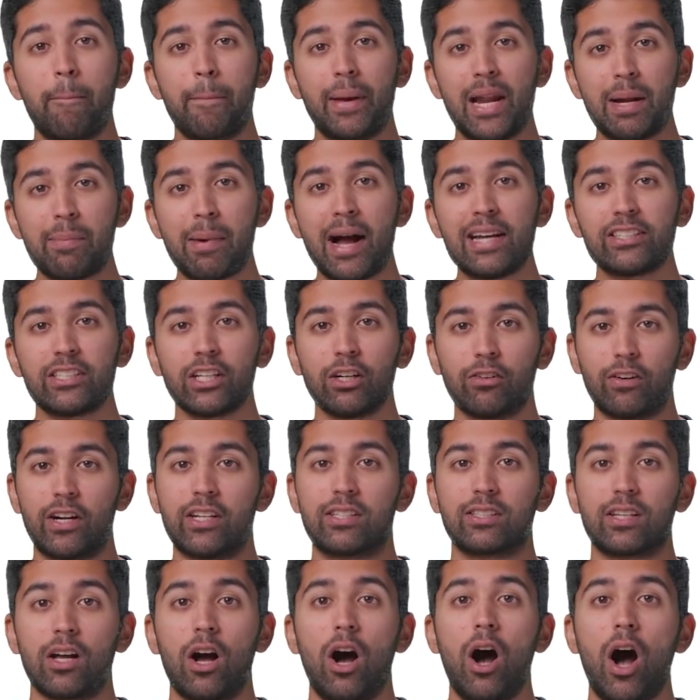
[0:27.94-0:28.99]
Minimizing
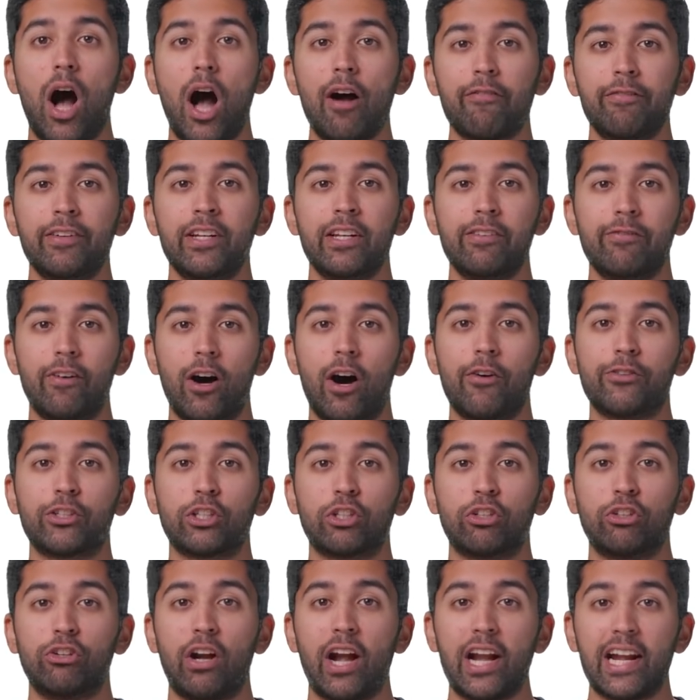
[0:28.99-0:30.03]
risk often involves
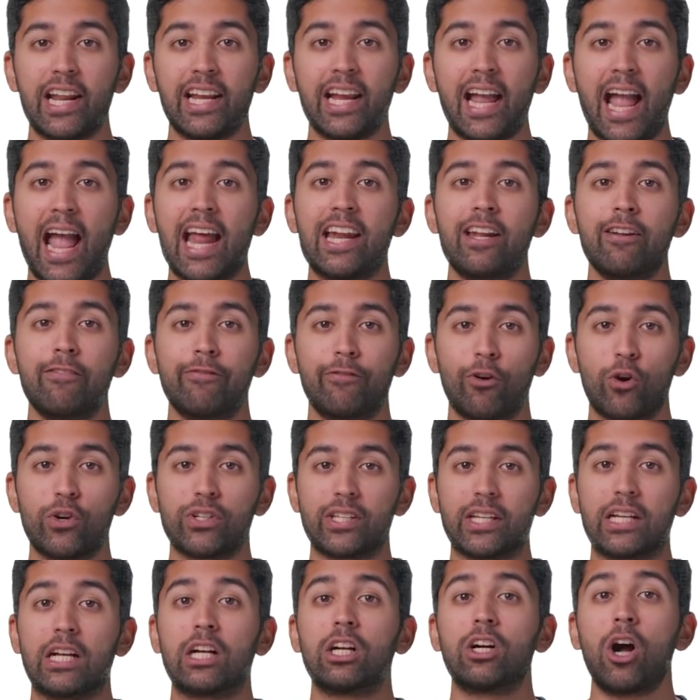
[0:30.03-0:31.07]
creating and
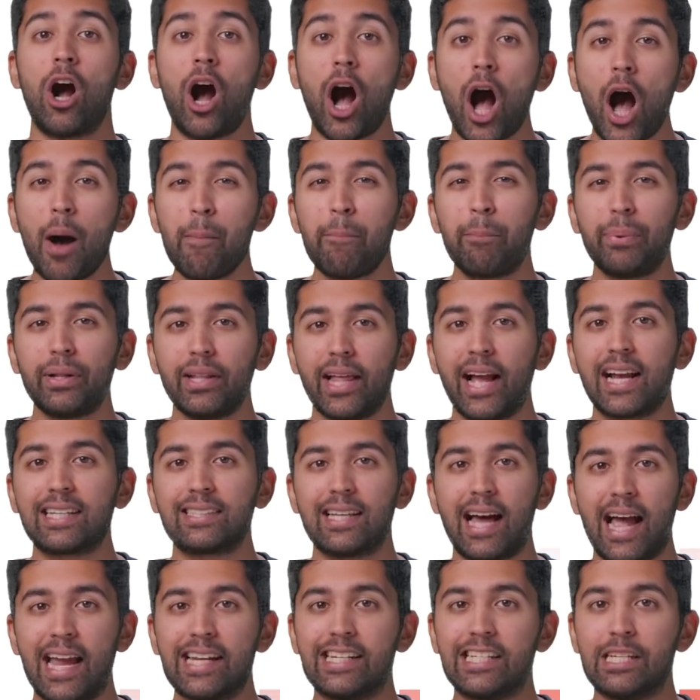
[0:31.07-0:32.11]
enforcing
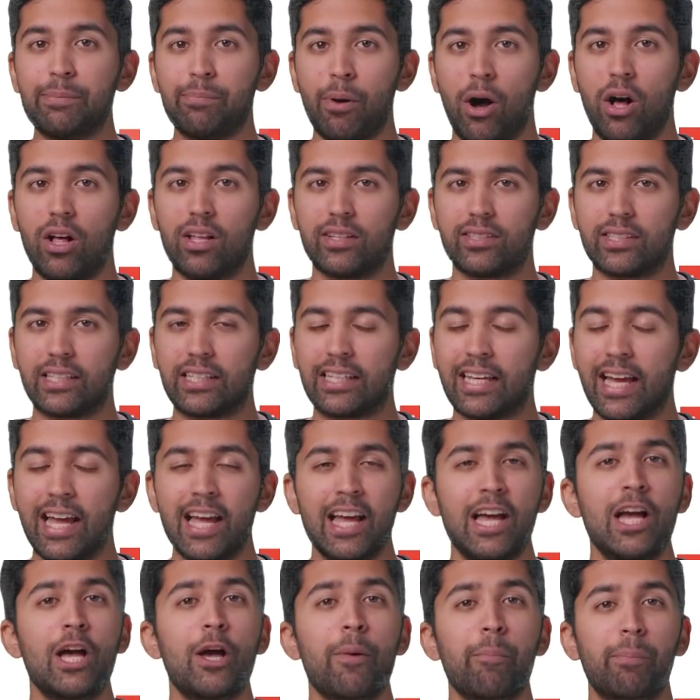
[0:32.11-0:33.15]
complex IT policy,
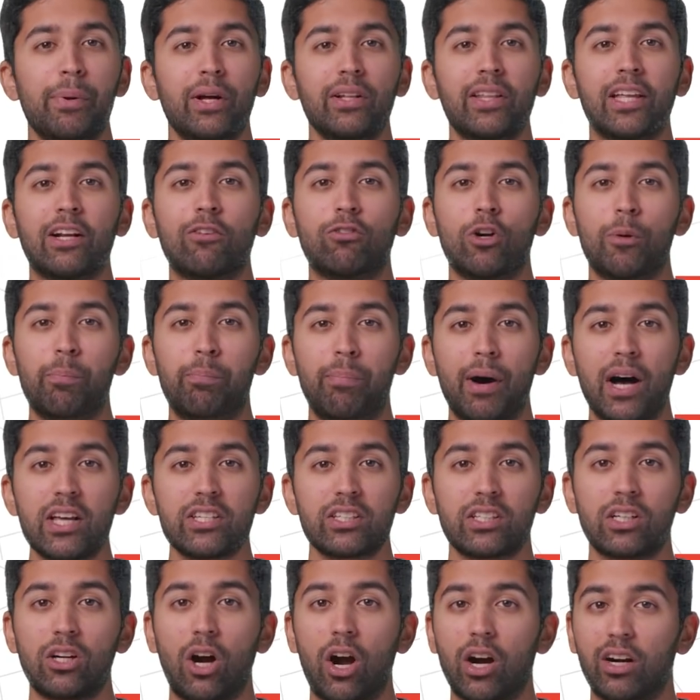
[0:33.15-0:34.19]
building
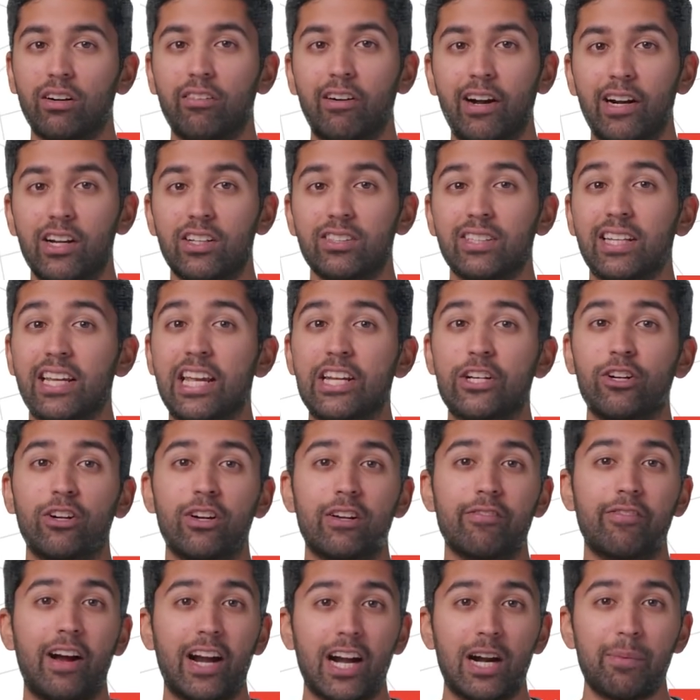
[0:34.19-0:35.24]
robust guardrails in
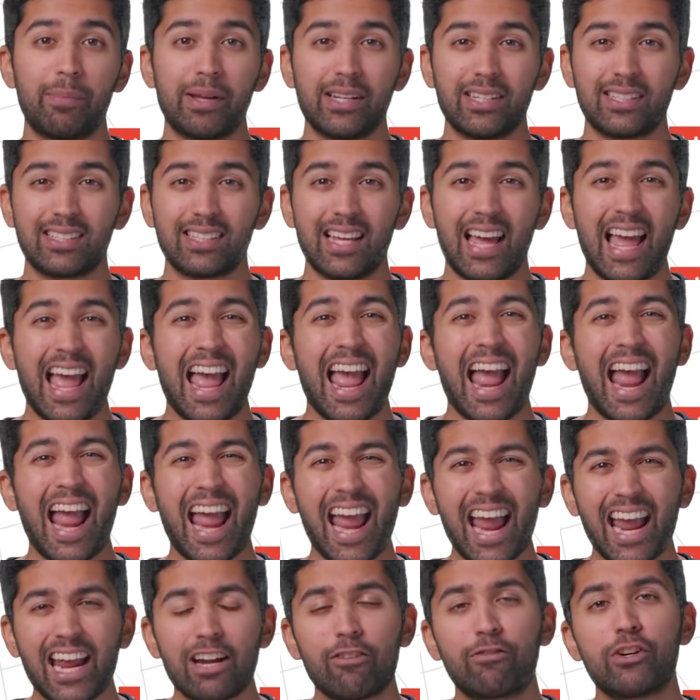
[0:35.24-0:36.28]
your environments,
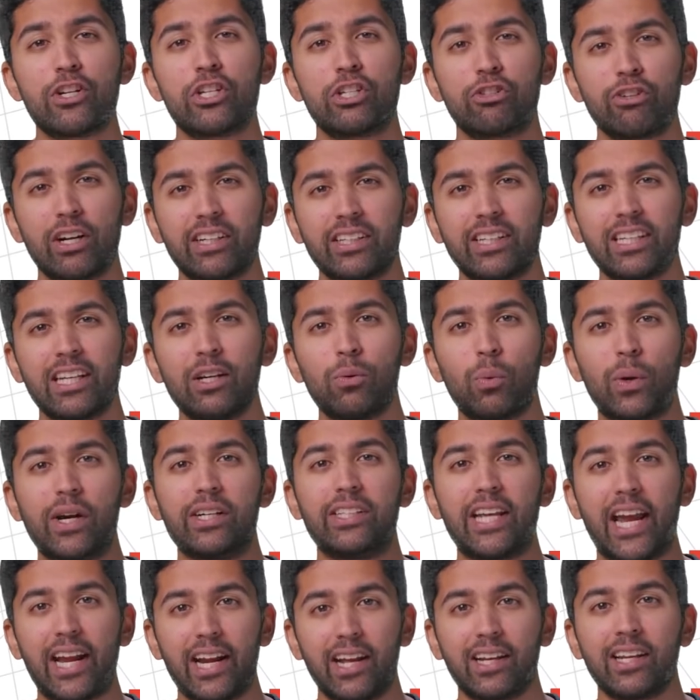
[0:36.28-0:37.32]
and restricting where
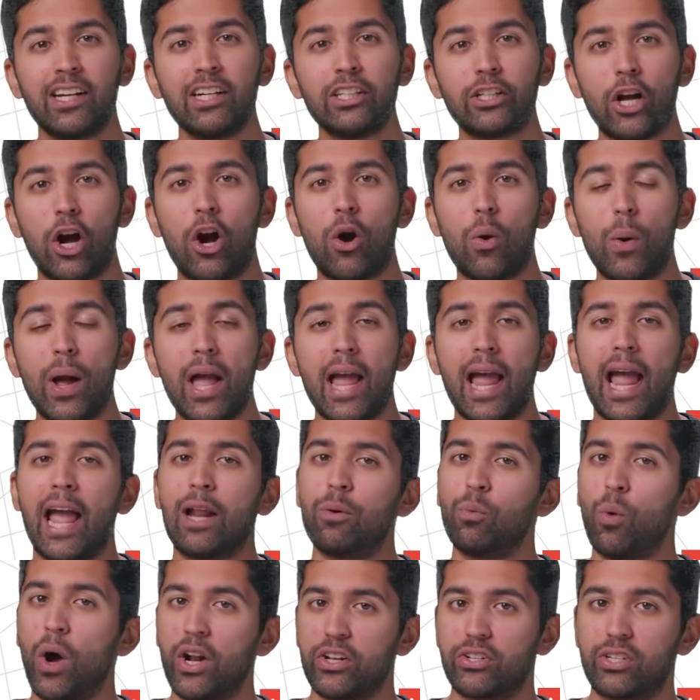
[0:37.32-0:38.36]
data can go
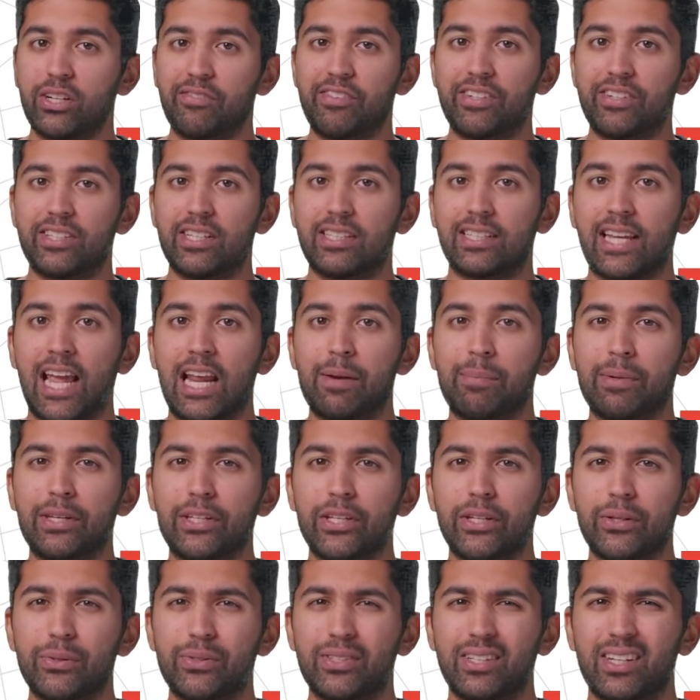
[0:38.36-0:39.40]
and what services can be
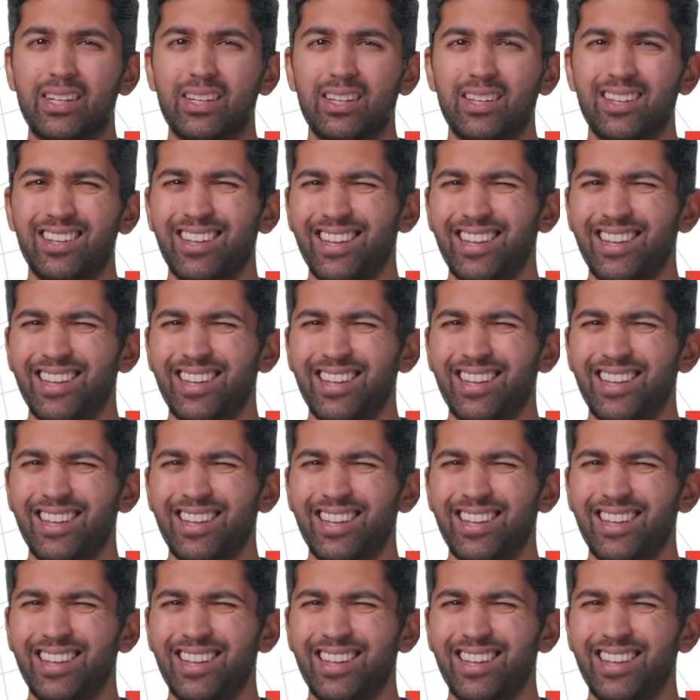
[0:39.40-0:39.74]
used.